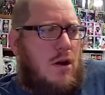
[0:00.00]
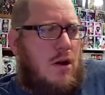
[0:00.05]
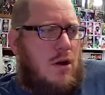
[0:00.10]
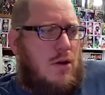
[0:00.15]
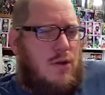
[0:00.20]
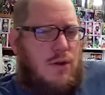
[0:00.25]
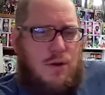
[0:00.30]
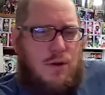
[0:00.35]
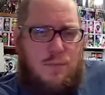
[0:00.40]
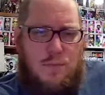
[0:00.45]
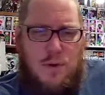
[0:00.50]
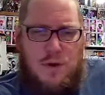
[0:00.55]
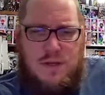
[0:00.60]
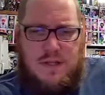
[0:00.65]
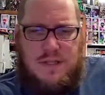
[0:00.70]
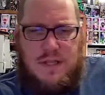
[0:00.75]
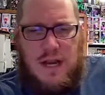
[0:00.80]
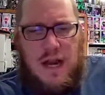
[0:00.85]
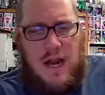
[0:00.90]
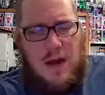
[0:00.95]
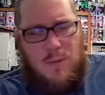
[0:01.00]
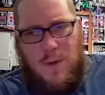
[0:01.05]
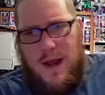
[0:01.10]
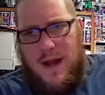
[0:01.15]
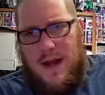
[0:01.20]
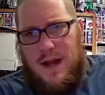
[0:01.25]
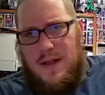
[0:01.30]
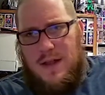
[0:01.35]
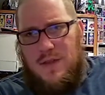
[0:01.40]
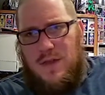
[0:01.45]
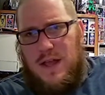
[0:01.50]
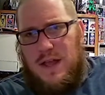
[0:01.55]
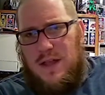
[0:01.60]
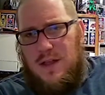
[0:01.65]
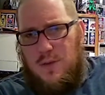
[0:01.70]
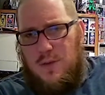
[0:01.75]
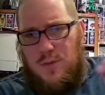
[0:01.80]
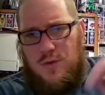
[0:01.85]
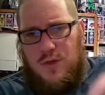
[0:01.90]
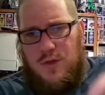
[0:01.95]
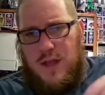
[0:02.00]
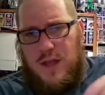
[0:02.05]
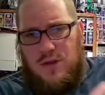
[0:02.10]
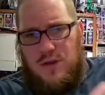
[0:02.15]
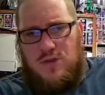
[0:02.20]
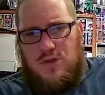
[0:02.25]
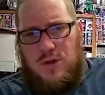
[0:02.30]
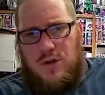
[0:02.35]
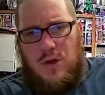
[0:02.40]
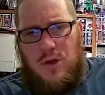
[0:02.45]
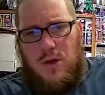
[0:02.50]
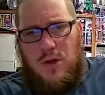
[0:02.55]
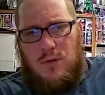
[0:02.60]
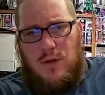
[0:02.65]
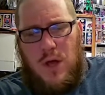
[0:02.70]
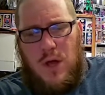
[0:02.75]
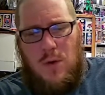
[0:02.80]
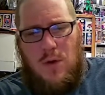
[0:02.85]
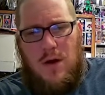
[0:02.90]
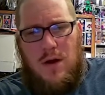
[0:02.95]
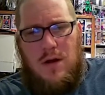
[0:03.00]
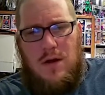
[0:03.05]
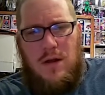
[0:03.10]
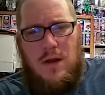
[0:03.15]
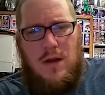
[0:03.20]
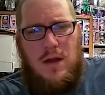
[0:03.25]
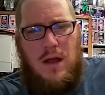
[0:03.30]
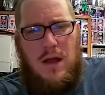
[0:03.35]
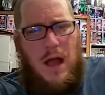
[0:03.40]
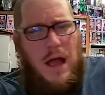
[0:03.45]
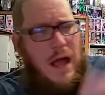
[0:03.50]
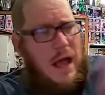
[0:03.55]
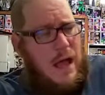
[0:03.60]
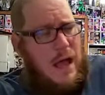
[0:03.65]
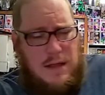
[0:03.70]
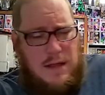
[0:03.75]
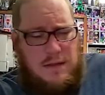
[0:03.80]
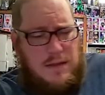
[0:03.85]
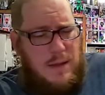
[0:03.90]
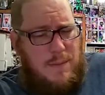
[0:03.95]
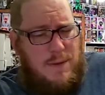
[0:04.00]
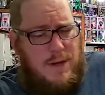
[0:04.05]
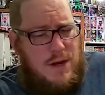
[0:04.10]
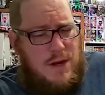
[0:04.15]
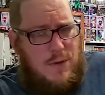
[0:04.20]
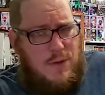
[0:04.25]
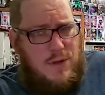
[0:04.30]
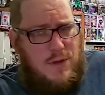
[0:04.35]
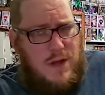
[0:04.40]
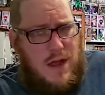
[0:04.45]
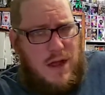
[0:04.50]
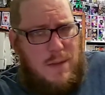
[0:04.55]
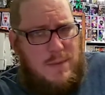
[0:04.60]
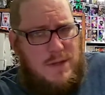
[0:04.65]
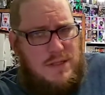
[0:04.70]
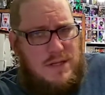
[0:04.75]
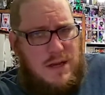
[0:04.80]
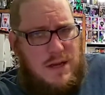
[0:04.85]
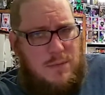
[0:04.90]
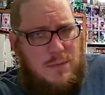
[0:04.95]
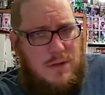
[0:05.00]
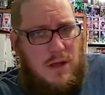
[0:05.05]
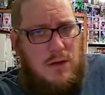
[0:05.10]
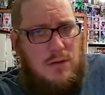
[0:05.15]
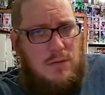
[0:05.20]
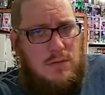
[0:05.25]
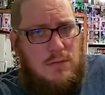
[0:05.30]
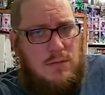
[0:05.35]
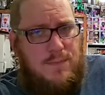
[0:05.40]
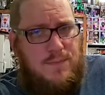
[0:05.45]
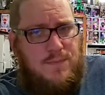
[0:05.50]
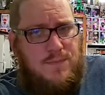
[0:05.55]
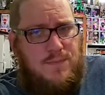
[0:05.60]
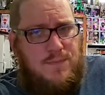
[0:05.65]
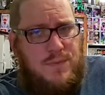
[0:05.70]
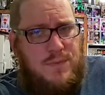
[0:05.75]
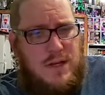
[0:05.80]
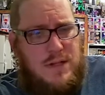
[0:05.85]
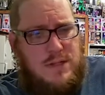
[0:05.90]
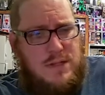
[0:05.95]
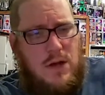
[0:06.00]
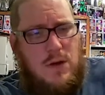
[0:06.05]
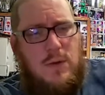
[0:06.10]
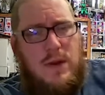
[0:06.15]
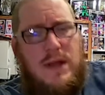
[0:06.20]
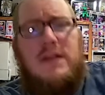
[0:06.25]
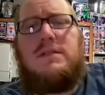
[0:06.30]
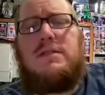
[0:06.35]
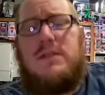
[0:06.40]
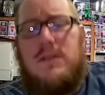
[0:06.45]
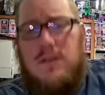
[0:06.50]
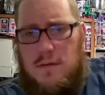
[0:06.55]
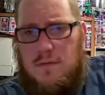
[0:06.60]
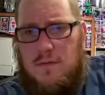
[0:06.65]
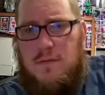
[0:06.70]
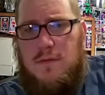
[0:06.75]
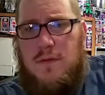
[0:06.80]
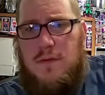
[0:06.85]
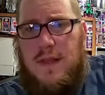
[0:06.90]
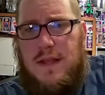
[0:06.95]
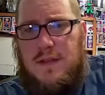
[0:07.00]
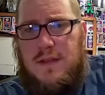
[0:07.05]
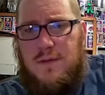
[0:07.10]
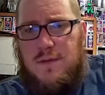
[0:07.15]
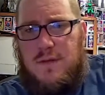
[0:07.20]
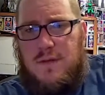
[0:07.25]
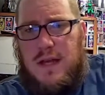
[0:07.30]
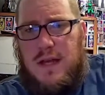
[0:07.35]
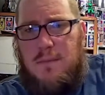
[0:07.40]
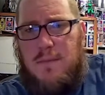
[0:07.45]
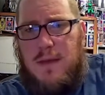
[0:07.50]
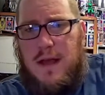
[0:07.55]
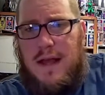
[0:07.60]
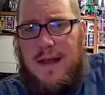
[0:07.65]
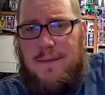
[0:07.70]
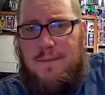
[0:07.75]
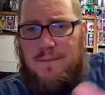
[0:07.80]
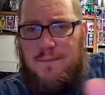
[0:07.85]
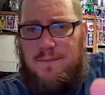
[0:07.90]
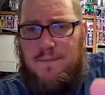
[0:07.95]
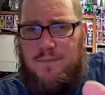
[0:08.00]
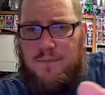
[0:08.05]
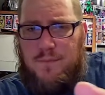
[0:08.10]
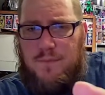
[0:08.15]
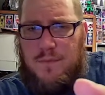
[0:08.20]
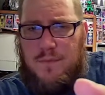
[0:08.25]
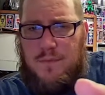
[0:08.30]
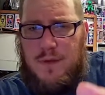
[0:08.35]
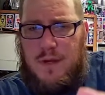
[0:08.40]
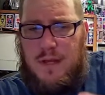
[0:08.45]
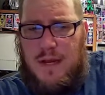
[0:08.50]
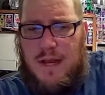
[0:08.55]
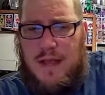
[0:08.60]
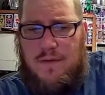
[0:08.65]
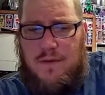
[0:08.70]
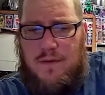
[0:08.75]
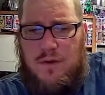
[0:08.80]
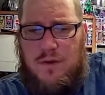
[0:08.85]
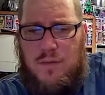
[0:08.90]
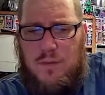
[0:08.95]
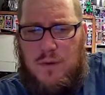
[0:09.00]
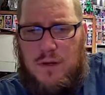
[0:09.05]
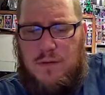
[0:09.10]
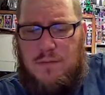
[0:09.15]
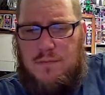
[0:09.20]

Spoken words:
there books that I rated that you think should go lower? Let me know in the comments down below. And as always, thanks for stopping by, and have a good one.